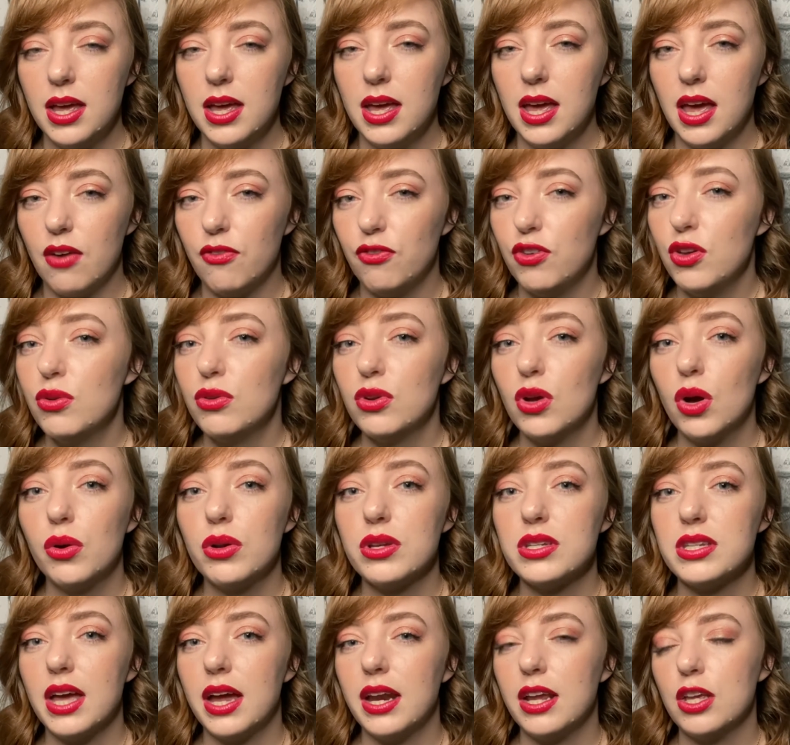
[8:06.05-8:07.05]
If you
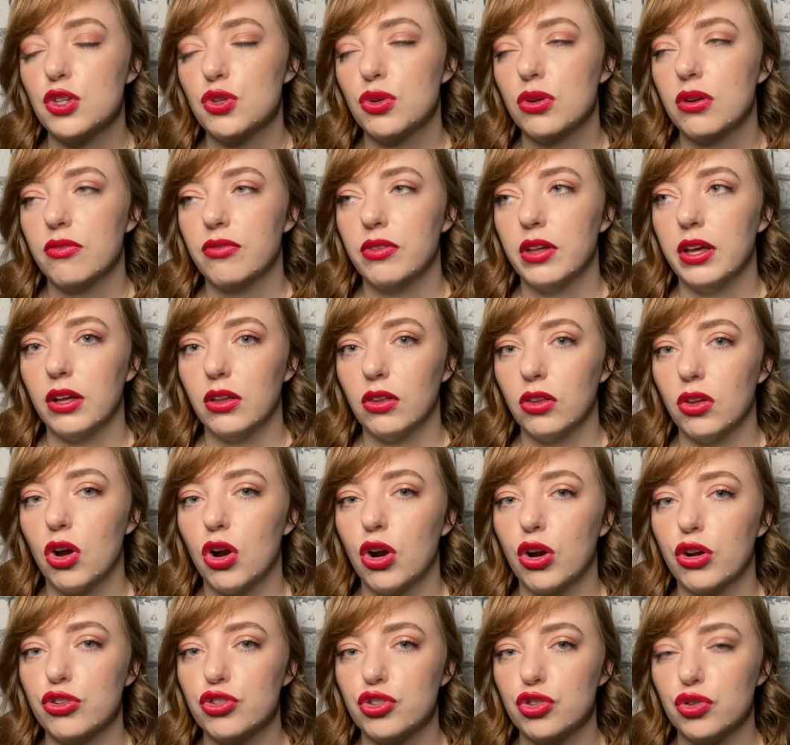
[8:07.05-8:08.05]
notice any sort of like
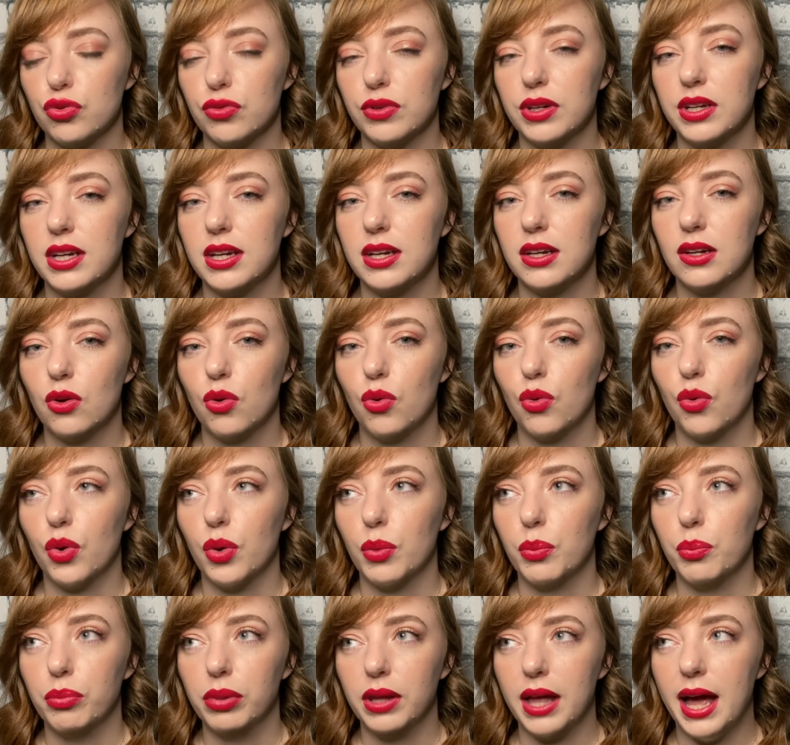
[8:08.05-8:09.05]
large green or
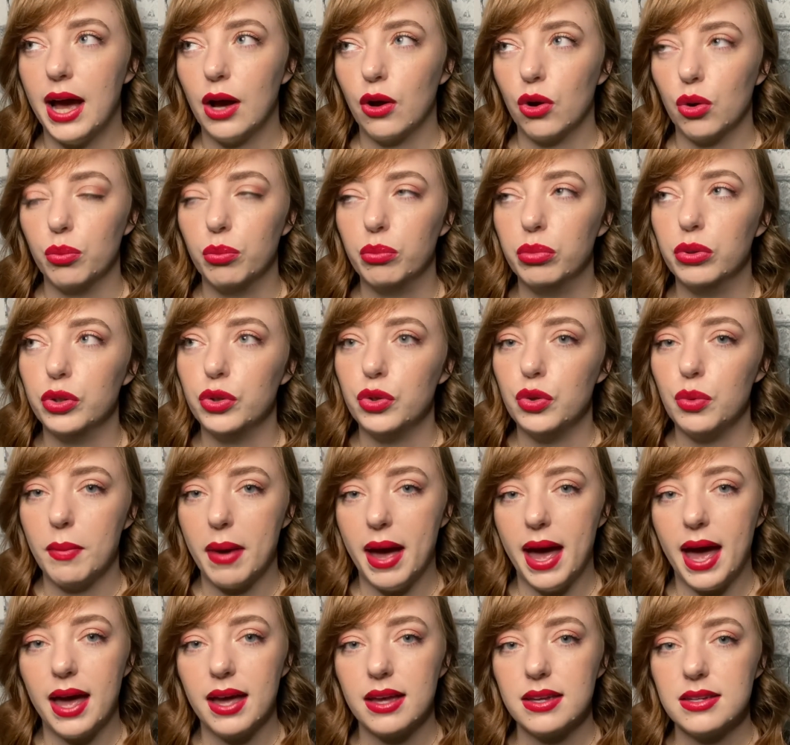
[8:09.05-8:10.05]
black or blue
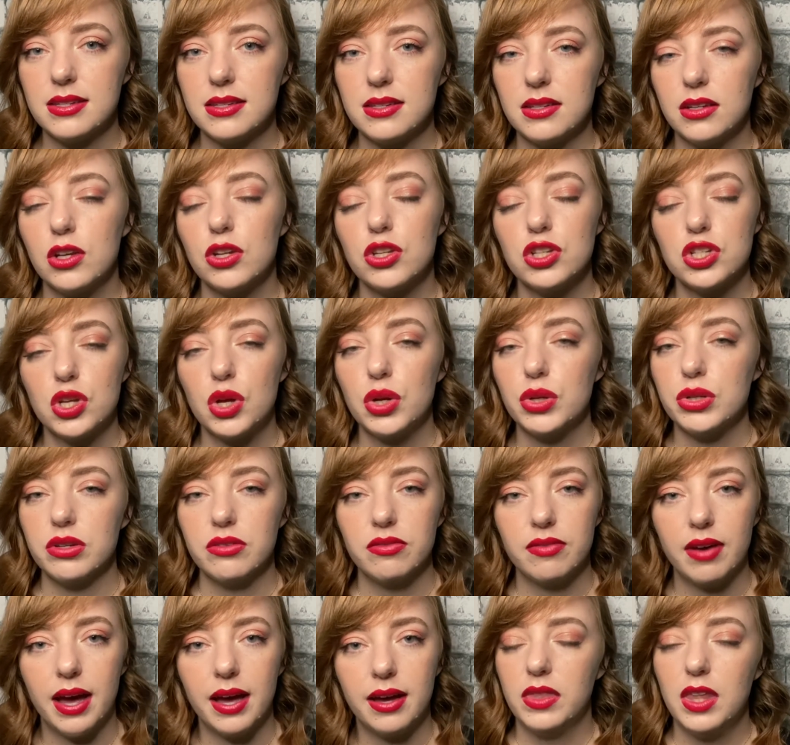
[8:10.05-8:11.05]
mass, consult a
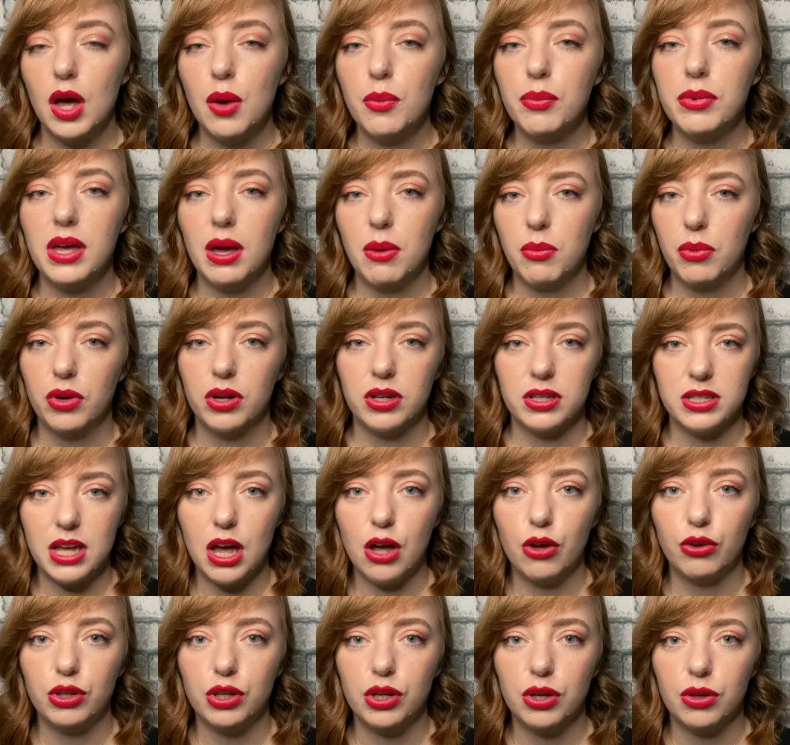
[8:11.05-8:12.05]
vet. They'll be able to
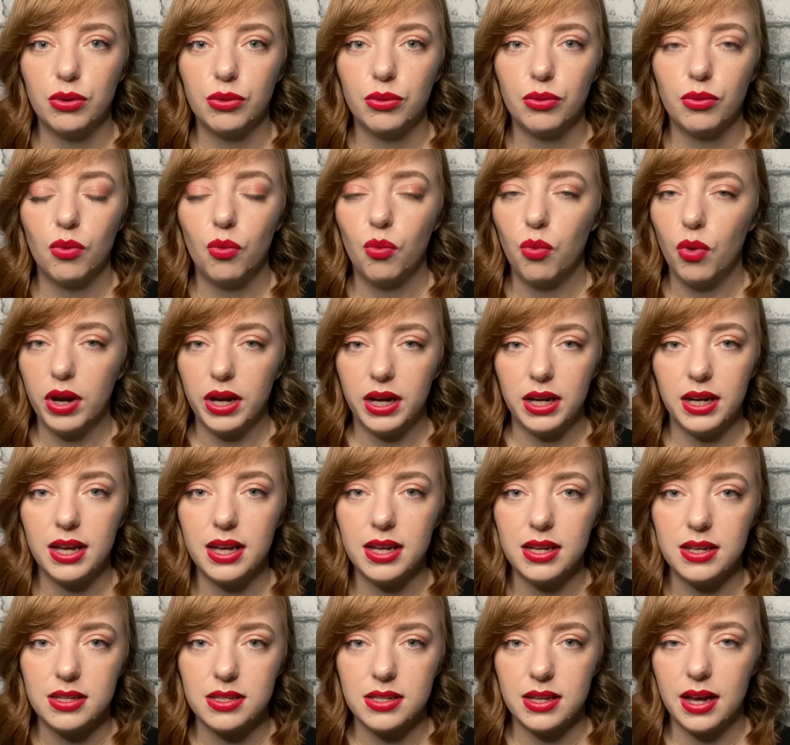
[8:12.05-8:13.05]
tell you what it
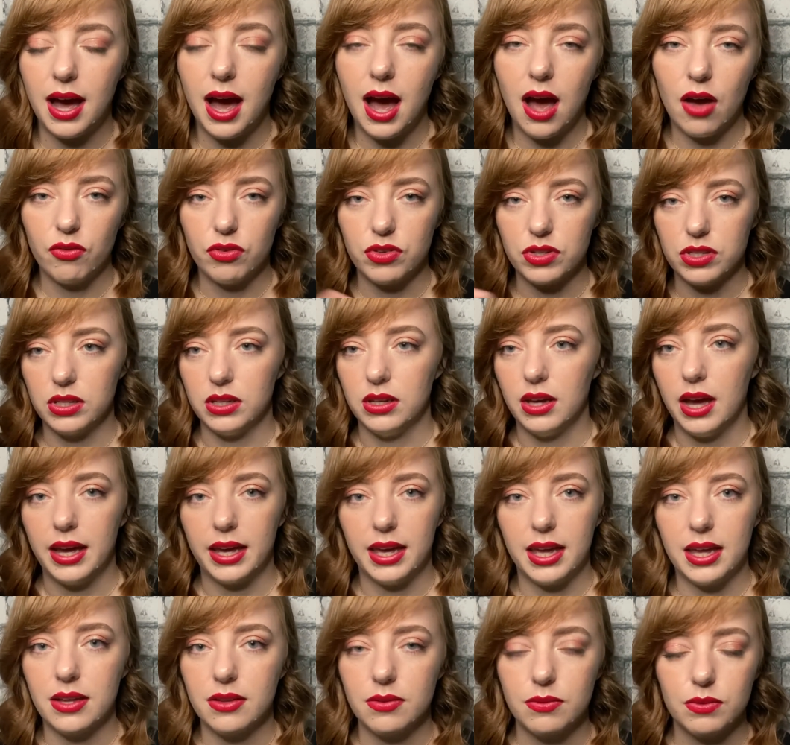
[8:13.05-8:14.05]
is. I
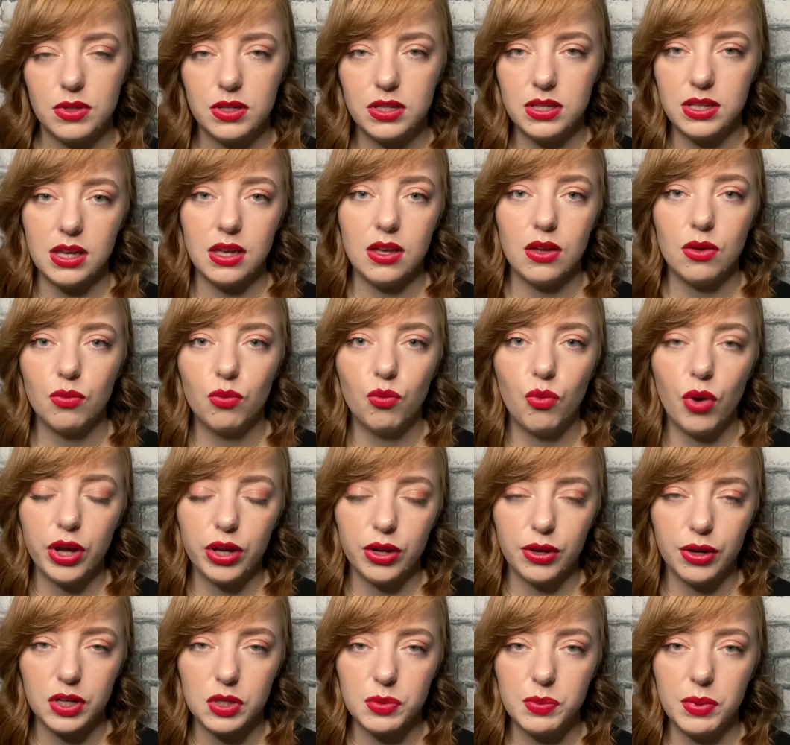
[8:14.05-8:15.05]
can't see what
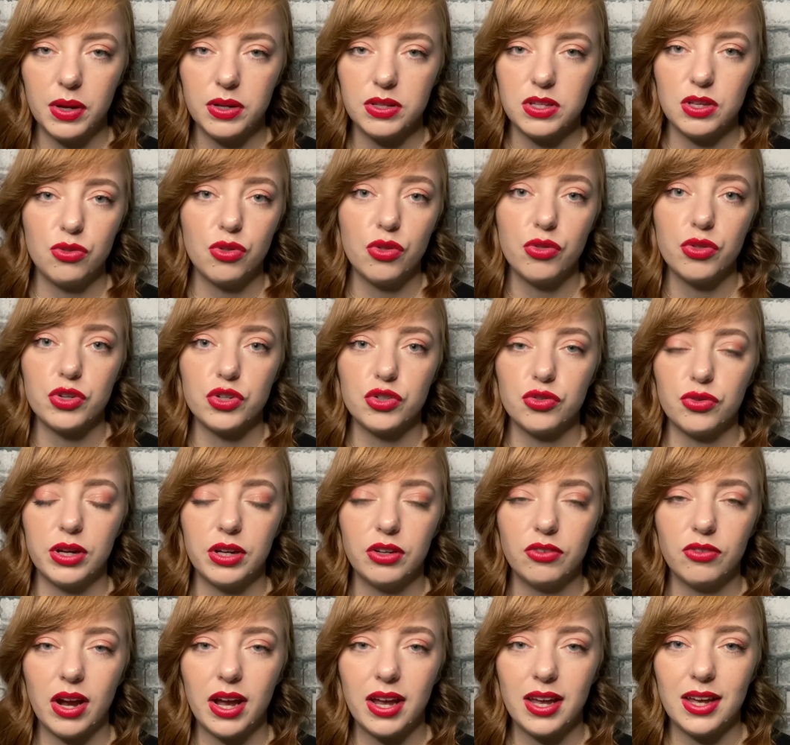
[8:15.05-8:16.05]
you're experiencing through the
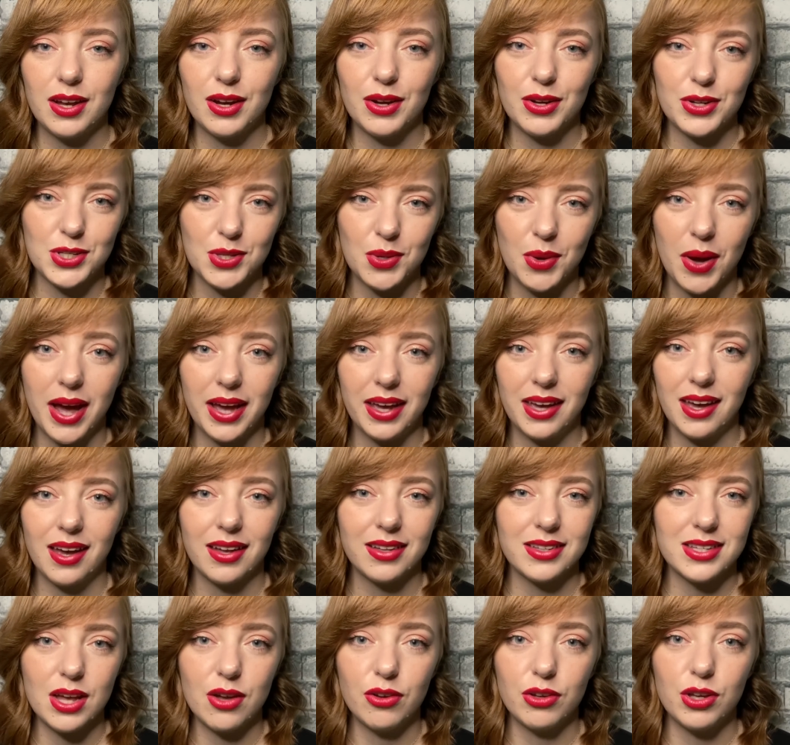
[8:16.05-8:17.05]
screen right here, so I
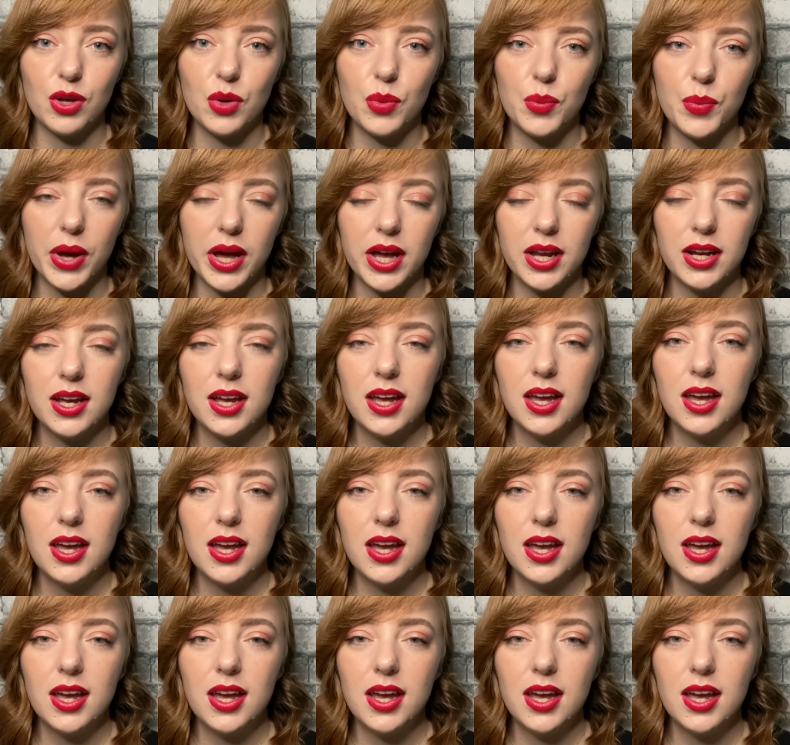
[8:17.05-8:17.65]
can't tell you, but